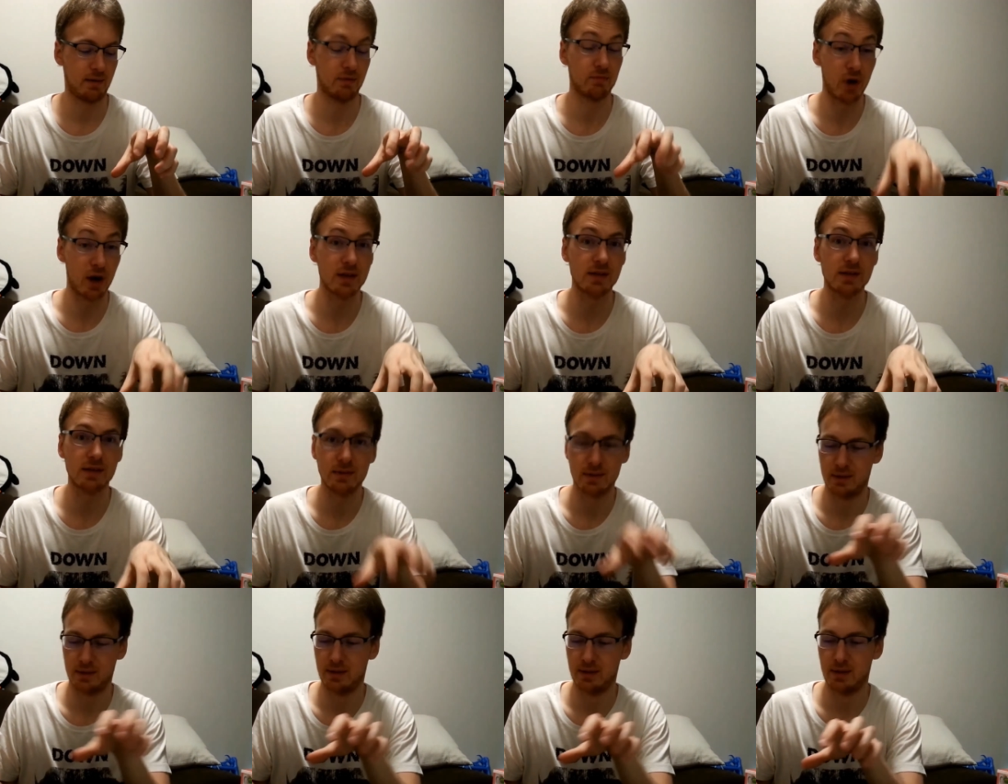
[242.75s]

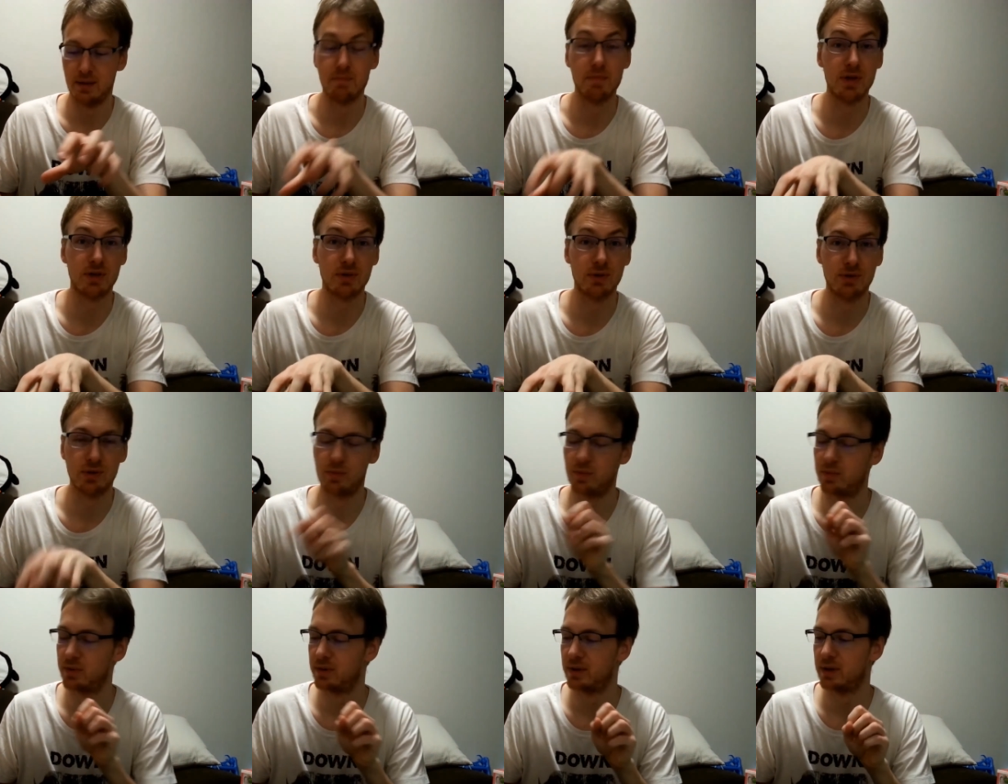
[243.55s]
rice, miso
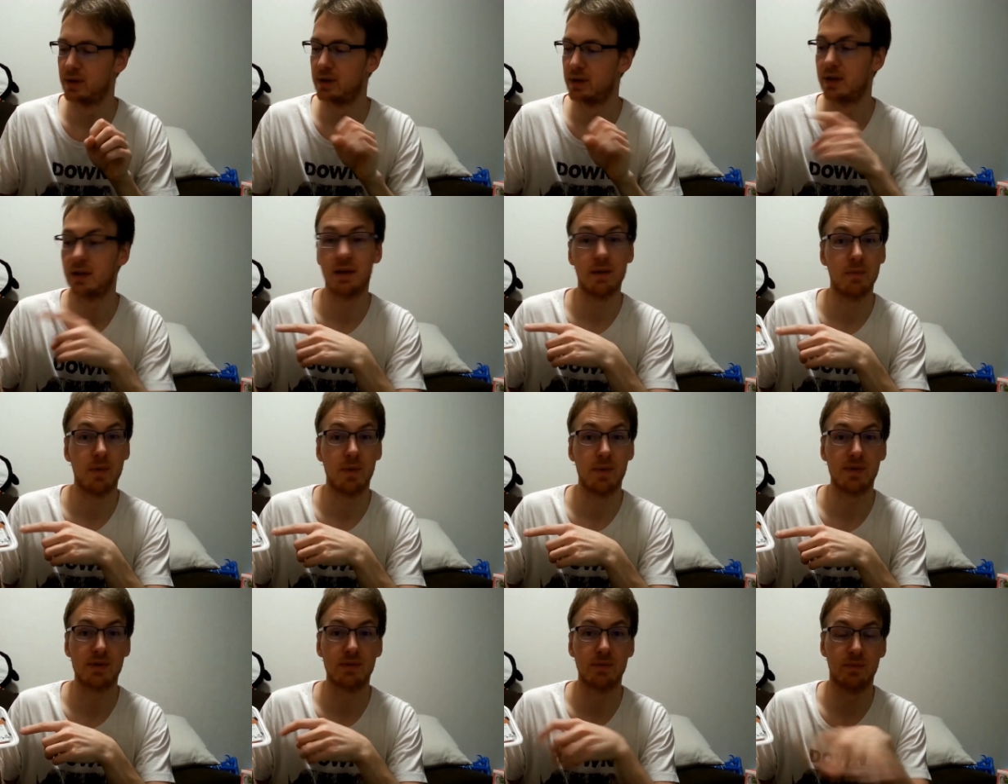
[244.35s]
soup, and
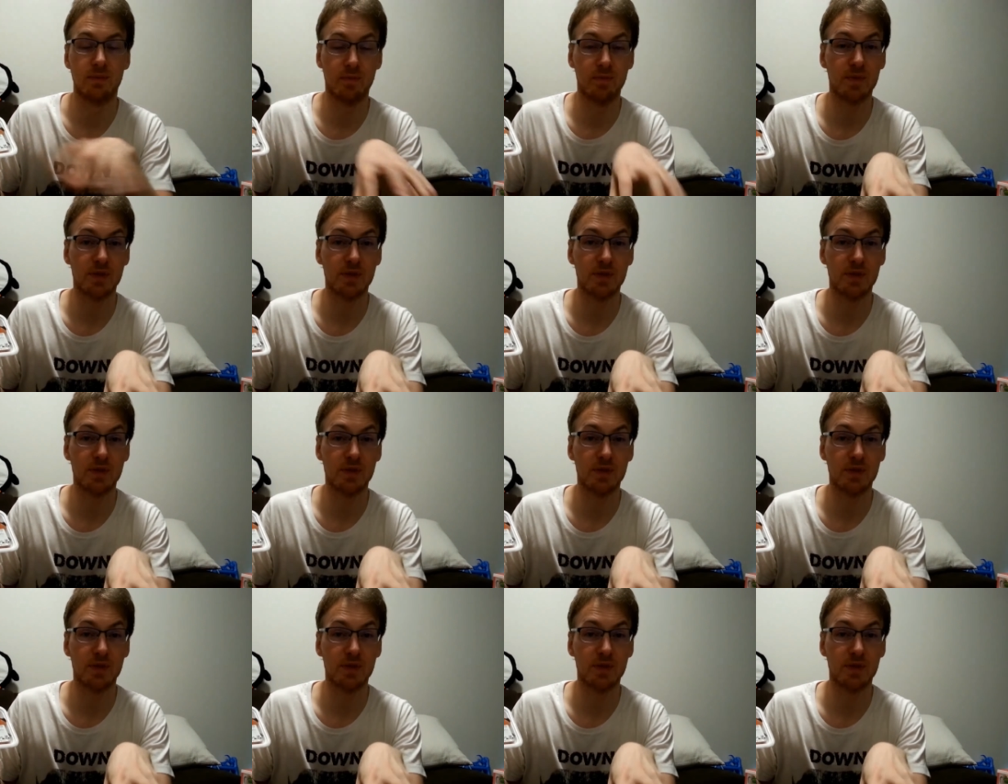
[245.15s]
maybe some